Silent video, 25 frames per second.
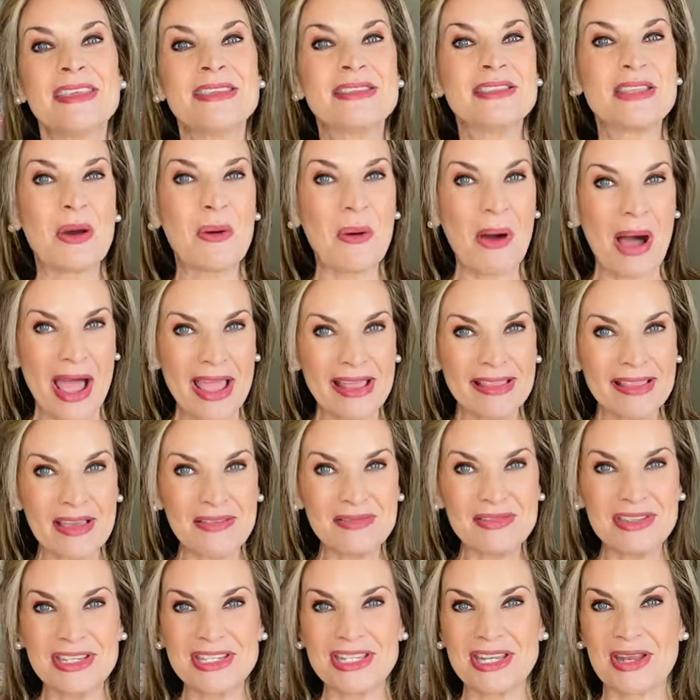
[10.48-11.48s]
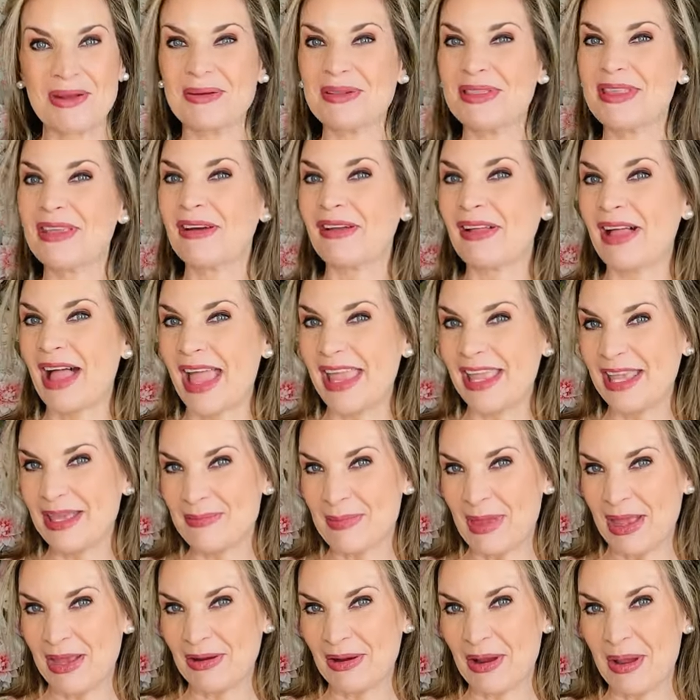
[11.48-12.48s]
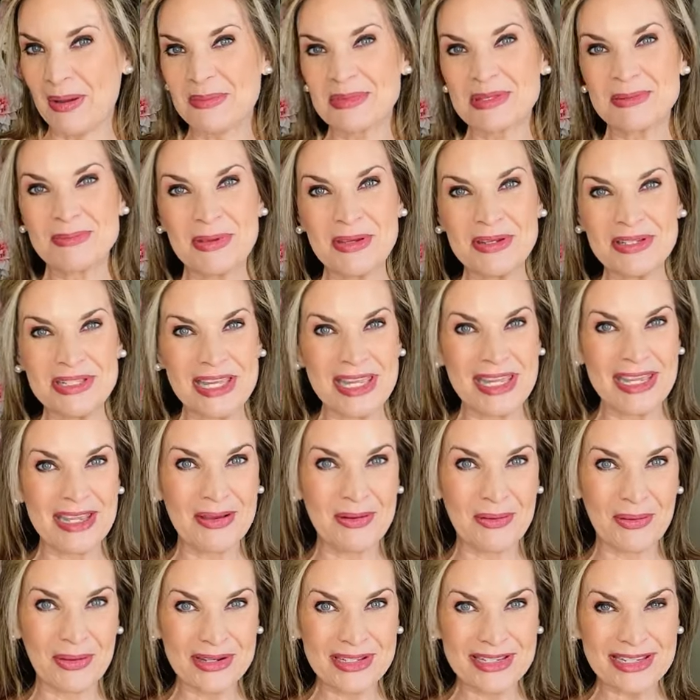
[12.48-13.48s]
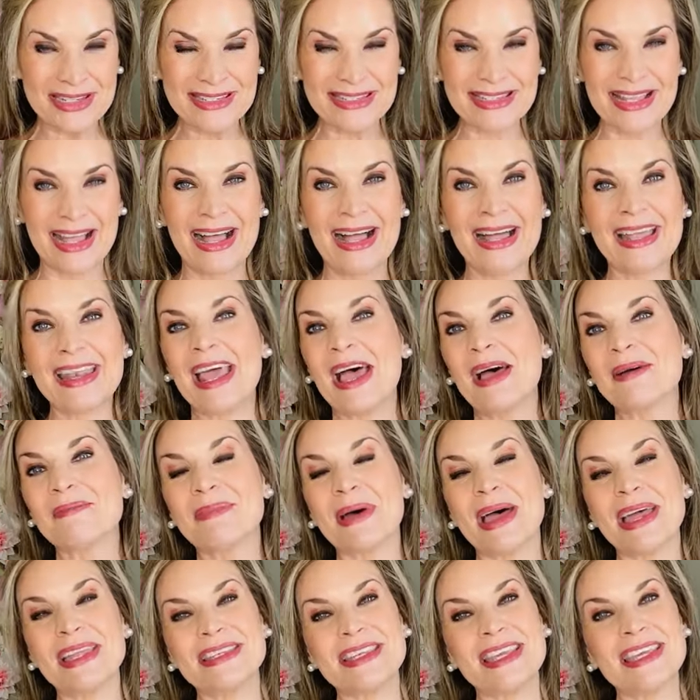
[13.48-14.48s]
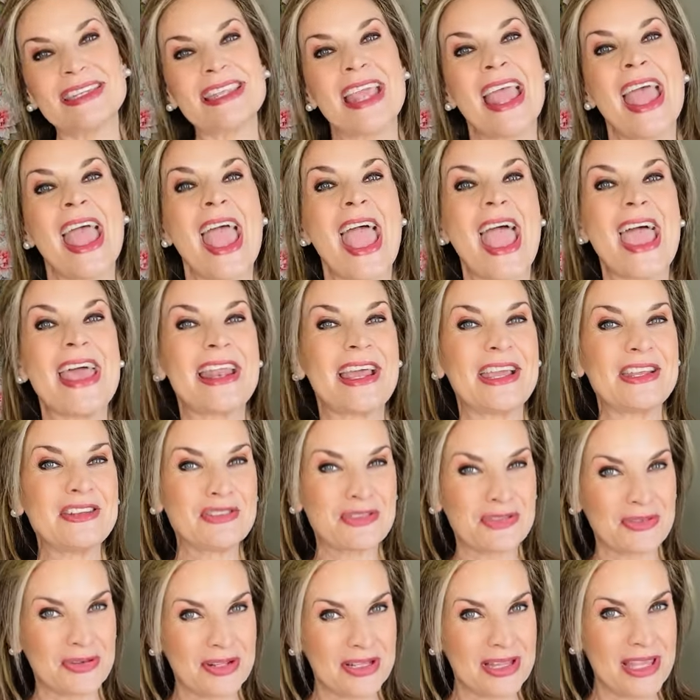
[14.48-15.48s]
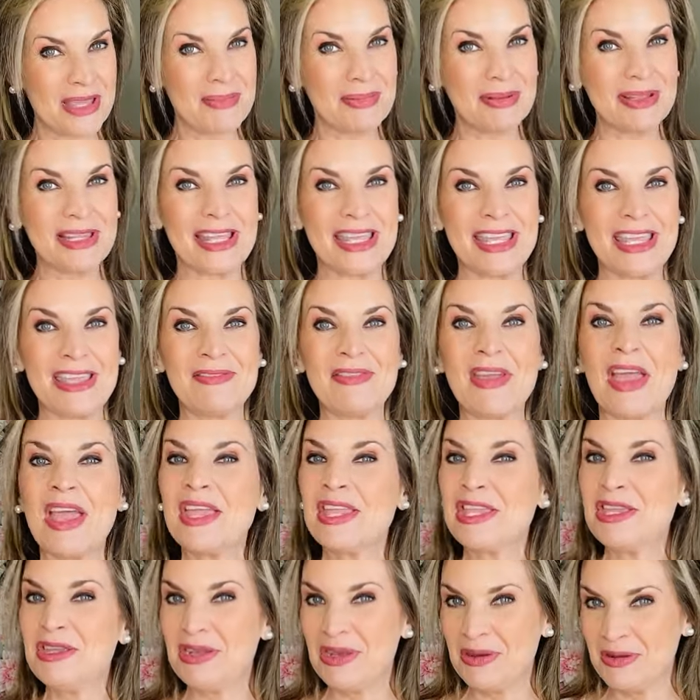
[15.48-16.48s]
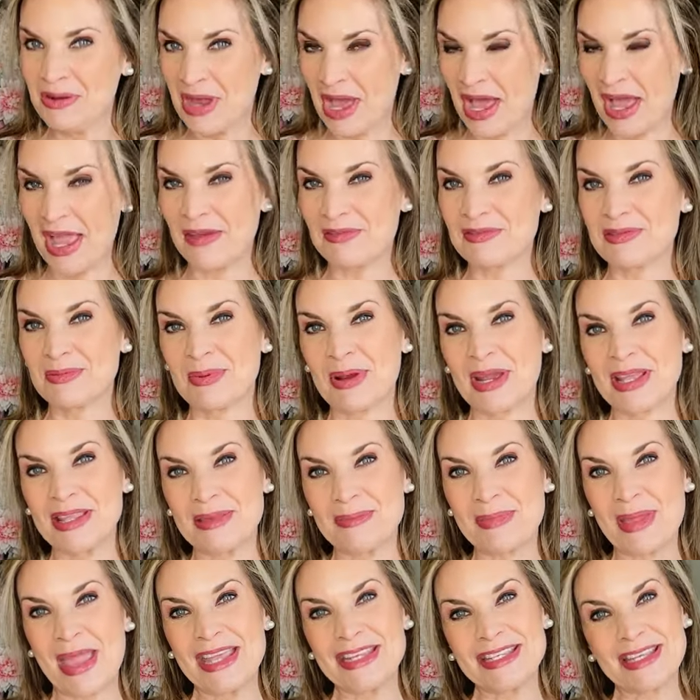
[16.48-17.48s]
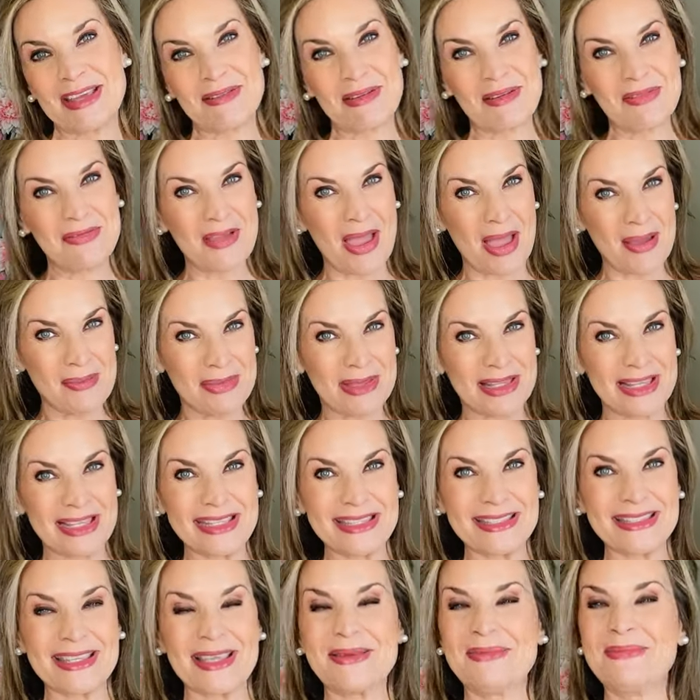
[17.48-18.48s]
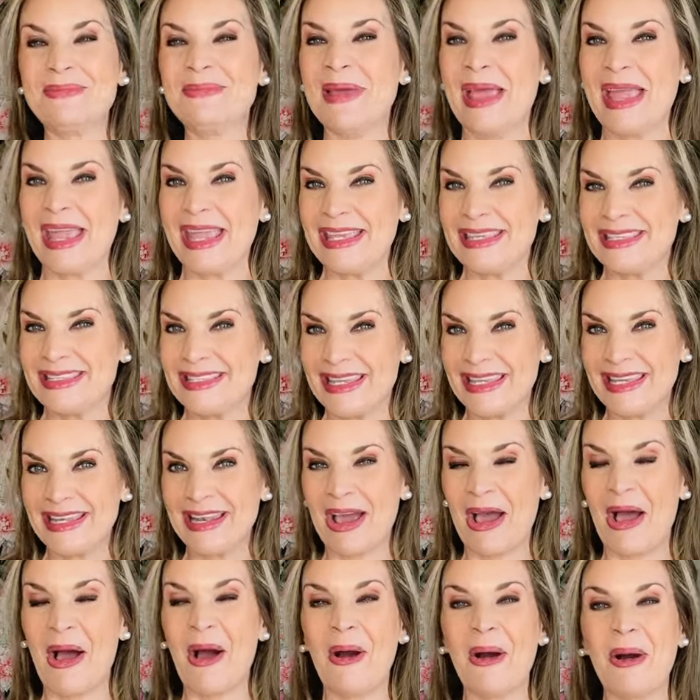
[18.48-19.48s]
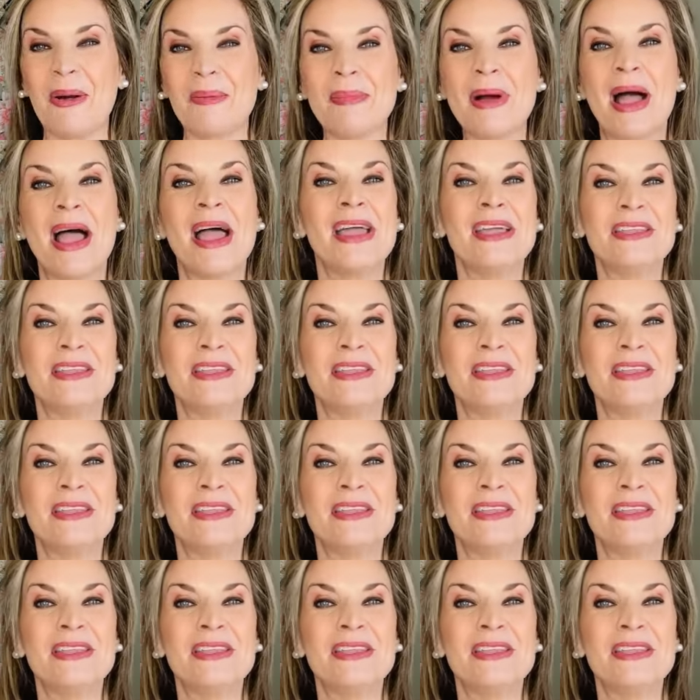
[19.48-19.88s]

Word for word: So I love to share with y'all how you can make your home's boutique gorgeous on a budget. And I truly believe you do not have to break the bank to have a fabulous, amazing home.